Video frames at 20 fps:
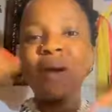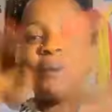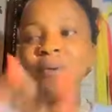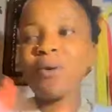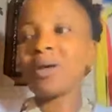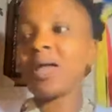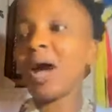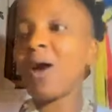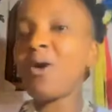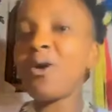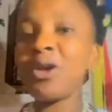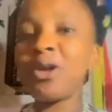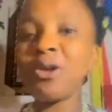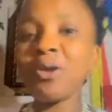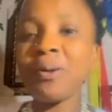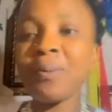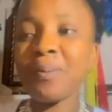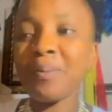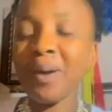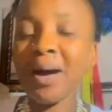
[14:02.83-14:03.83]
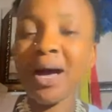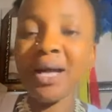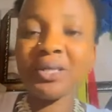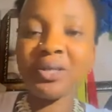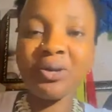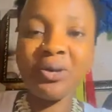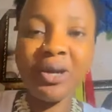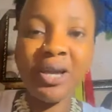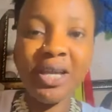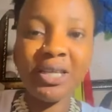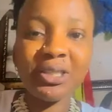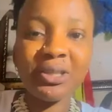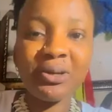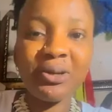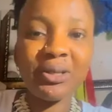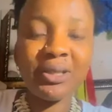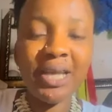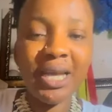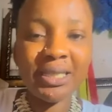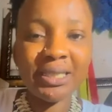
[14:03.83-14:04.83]
my one at only number
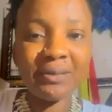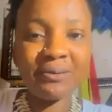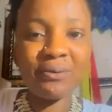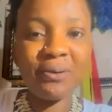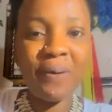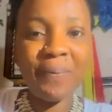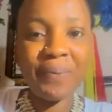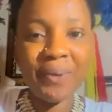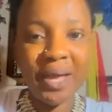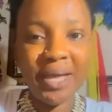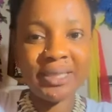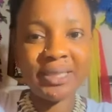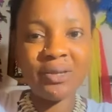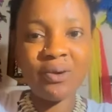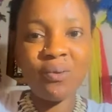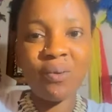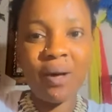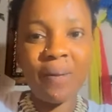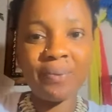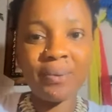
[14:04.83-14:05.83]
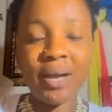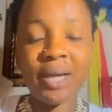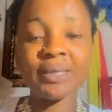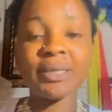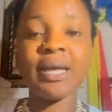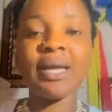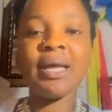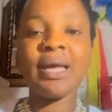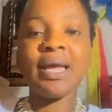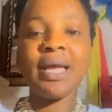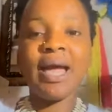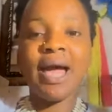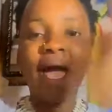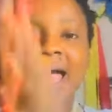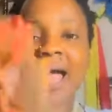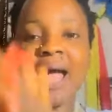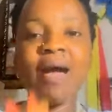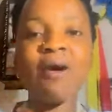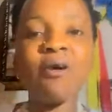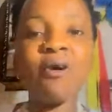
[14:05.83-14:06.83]
0803431000.
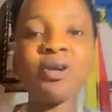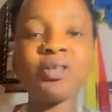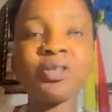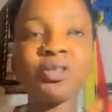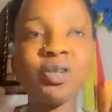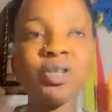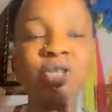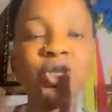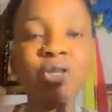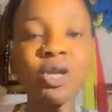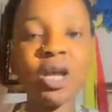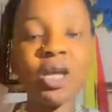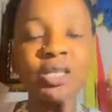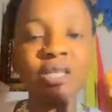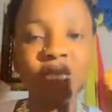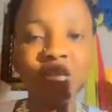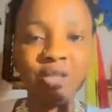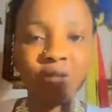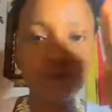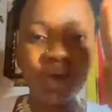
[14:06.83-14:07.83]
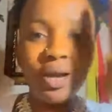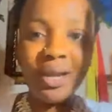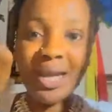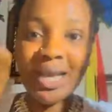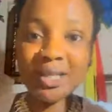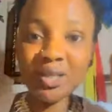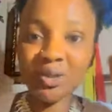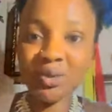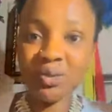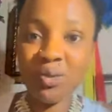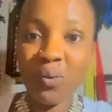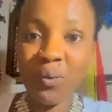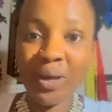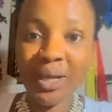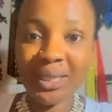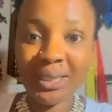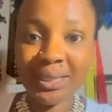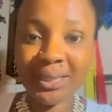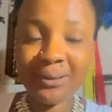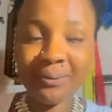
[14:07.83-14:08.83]
I also joined TikTok last 2
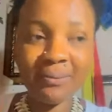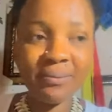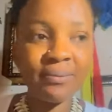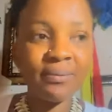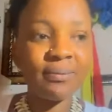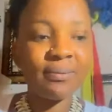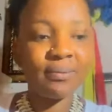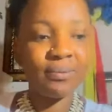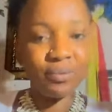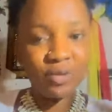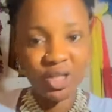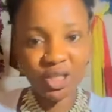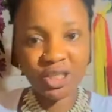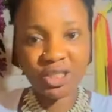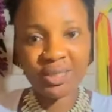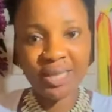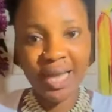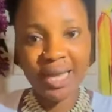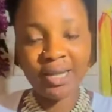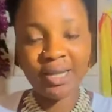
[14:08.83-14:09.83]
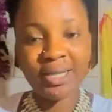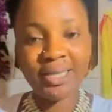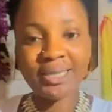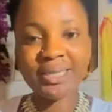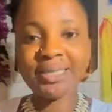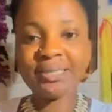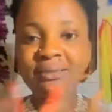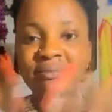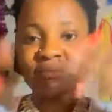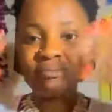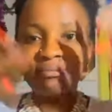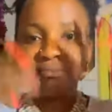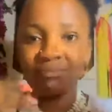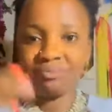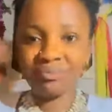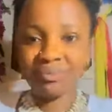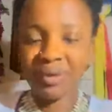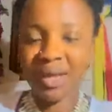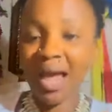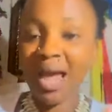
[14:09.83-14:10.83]
weeks. Teaching like this.
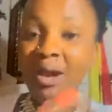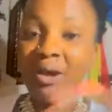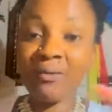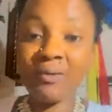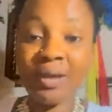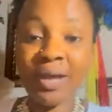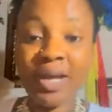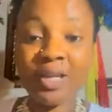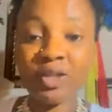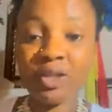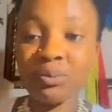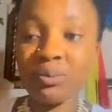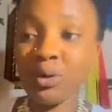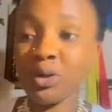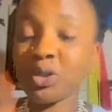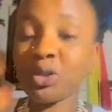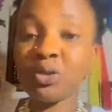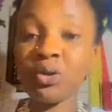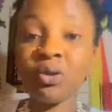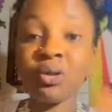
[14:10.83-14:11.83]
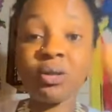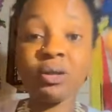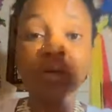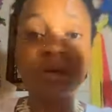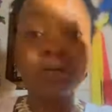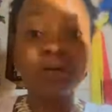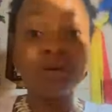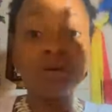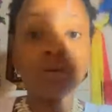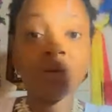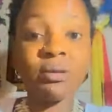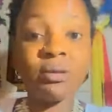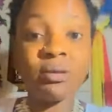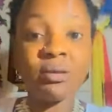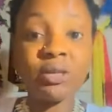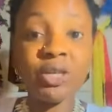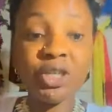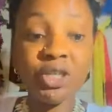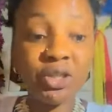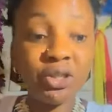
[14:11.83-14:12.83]
I love you guys so much. So
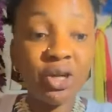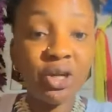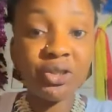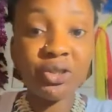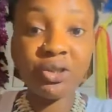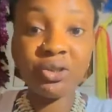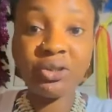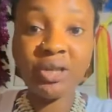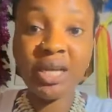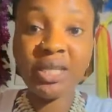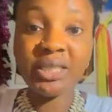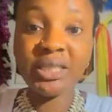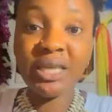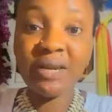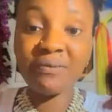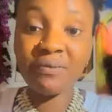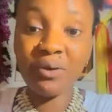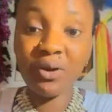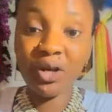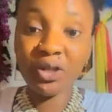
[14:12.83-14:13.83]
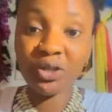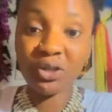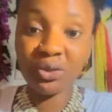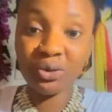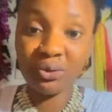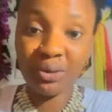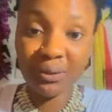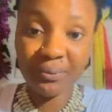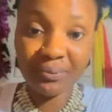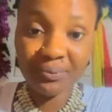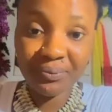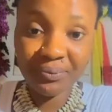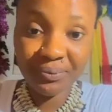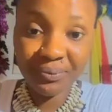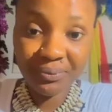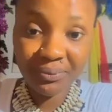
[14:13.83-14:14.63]
teach for your children. Stay for your children.